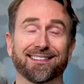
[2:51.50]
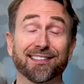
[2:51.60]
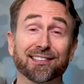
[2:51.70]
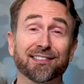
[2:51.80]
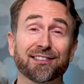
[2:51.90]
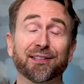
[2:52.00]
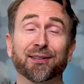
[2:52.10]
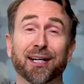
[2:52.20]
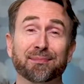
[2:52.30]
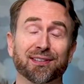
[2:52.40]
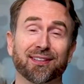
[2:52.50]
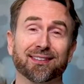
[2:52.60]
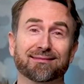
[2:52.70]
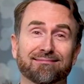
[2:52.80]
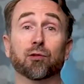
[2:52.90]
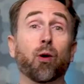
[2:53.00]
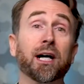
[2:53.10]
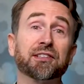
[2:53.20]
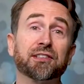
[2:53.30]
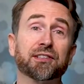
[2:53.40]
Listen to your hype song.
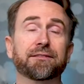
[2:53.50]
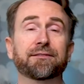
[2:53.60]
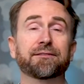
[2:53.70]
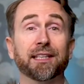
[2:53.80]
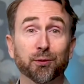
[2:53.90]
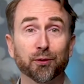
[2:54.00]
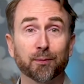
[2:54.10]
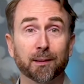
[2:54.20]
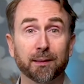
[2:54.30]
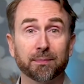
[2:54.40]
Watch a funny YouTube clip,